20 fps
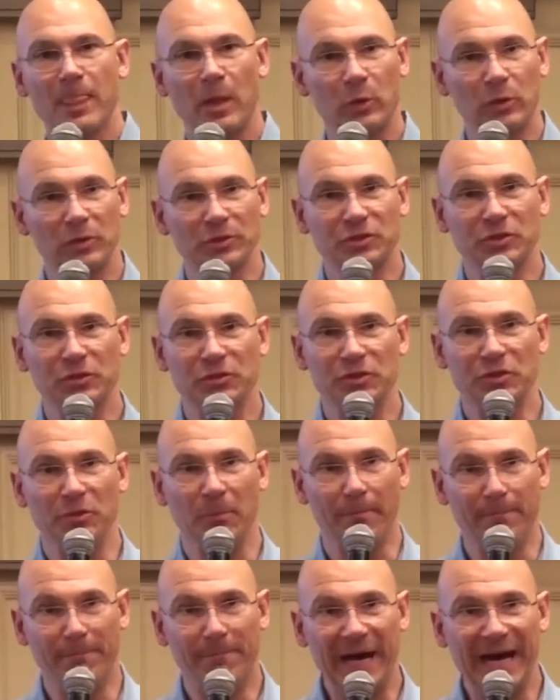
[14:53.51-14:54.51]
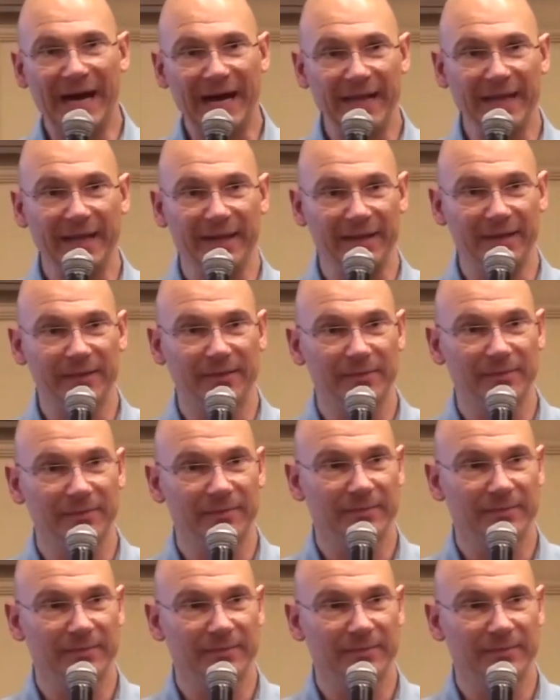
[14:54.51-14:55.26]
or should you buy it